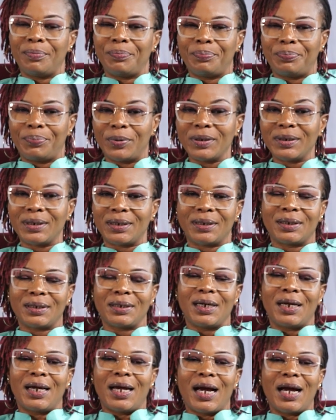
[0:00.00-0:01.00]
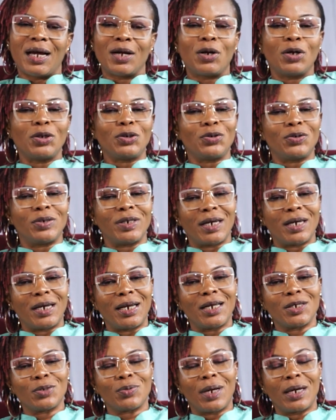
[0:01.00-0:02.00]
But I got to
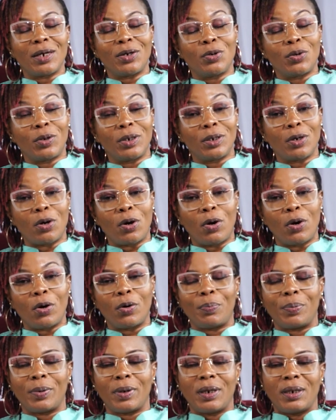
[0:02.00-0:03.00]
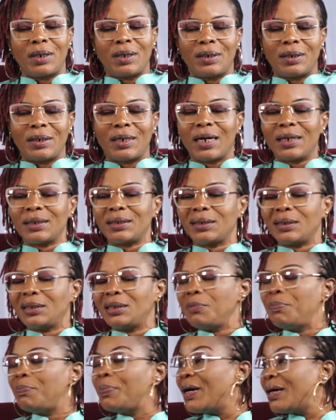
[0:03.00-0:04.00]
realize while growing up that the
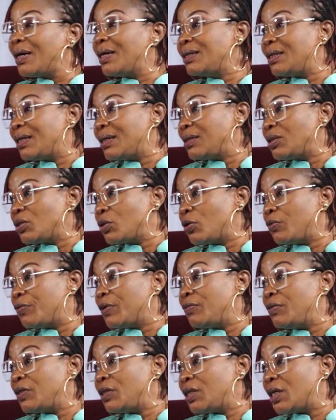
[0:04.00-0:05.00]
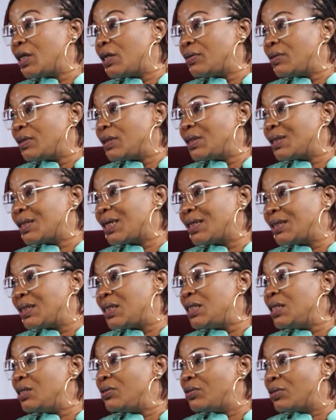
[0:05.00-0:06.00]
paradise of every child is at the
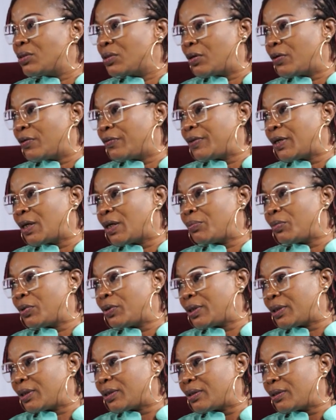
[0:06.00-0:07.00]
heels of their mother.